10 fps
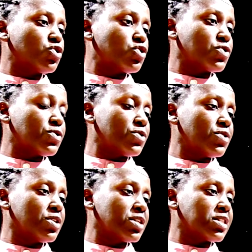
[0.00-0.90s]

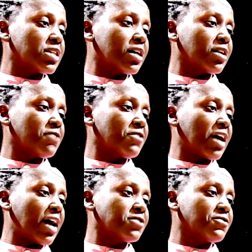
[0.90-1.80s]
2
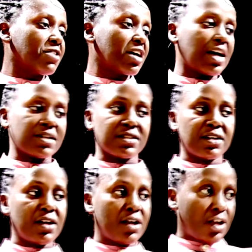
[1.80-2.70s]
significant figures.
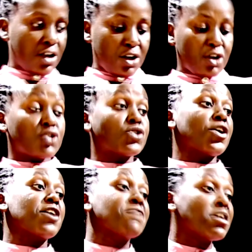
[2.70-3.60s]

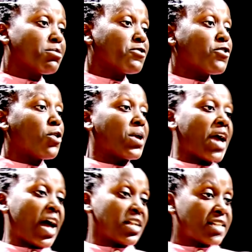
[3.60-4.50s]
So even before
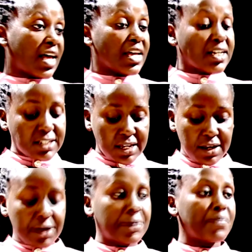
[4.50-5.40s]
we answer it,
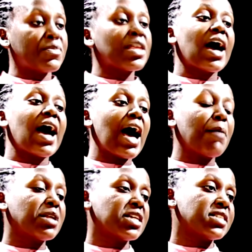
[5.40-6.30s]
how
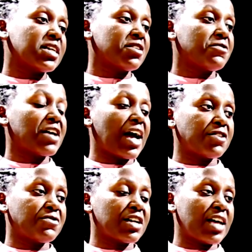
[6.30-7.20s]
many
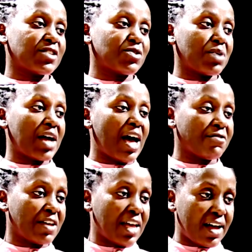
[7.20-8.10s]
significant figures do we
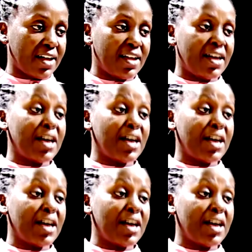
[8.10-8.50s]
have here?